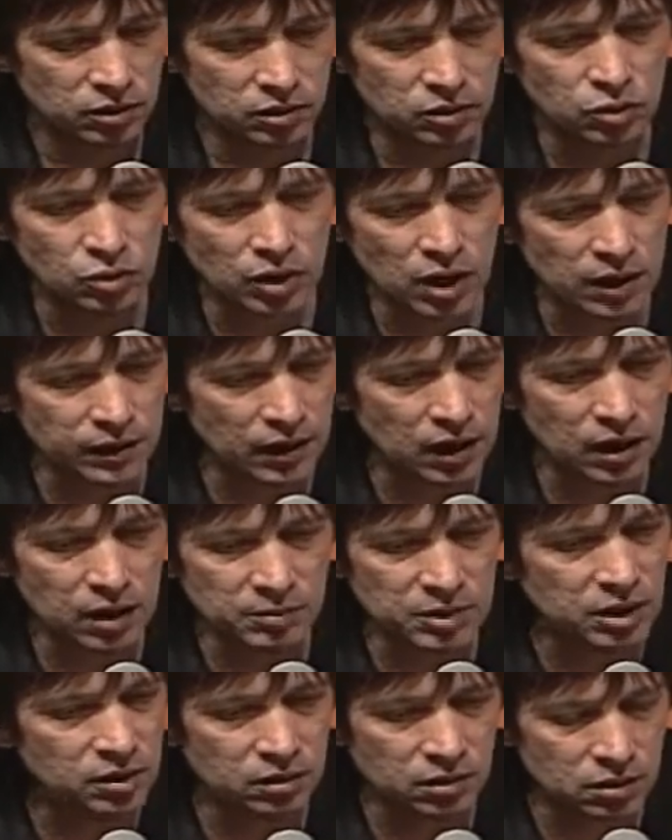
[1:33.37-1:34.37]
together. I
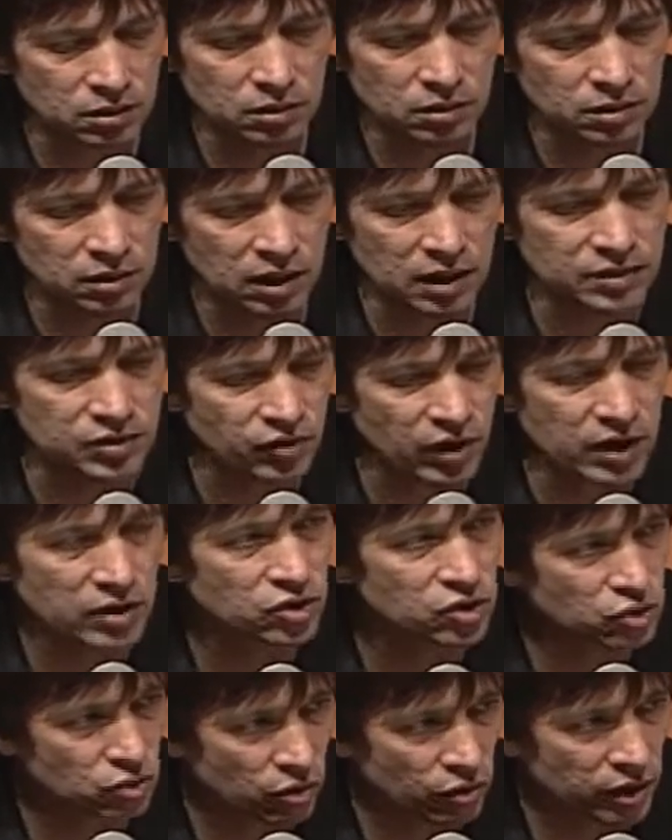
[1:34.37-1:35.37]
mean, let's write
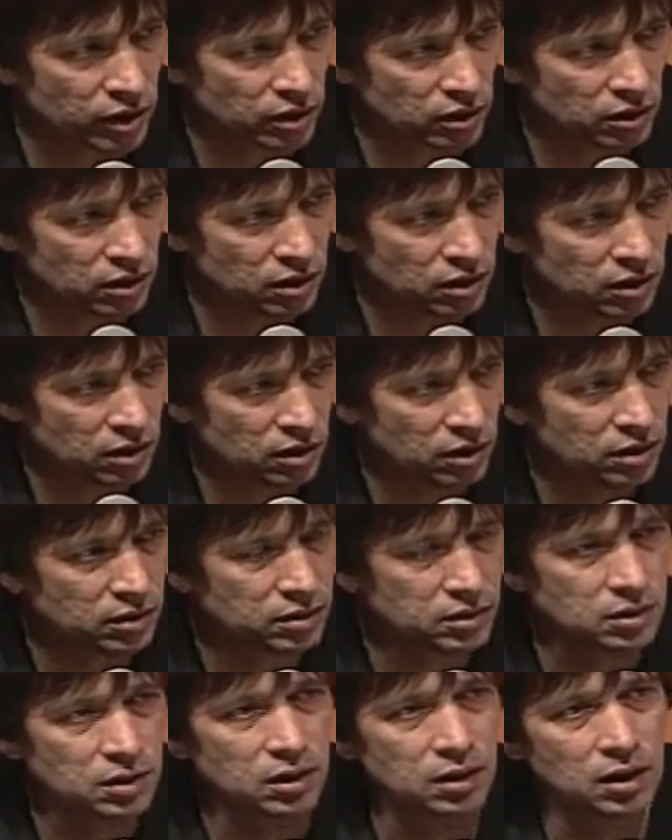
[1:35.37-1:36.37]
story.
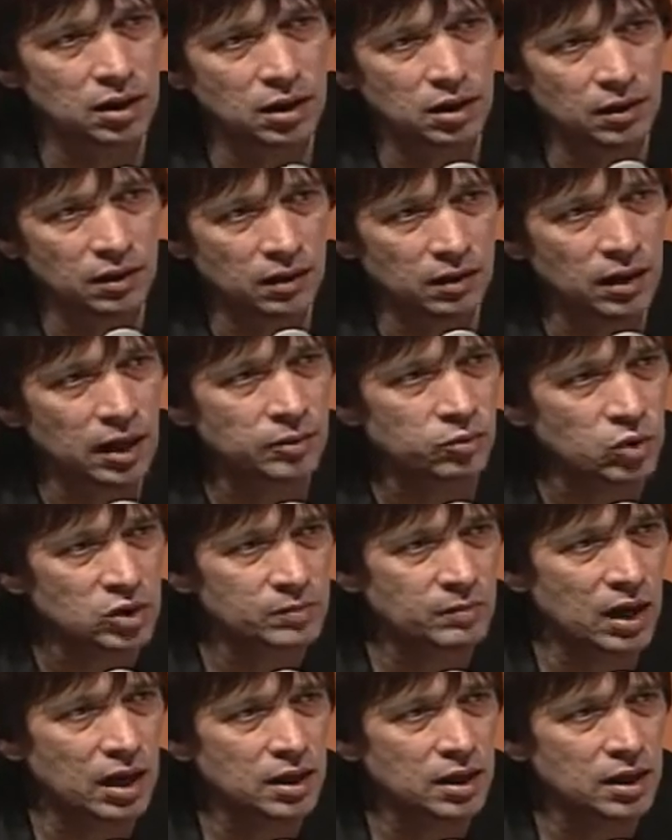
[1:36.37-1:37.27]
And that was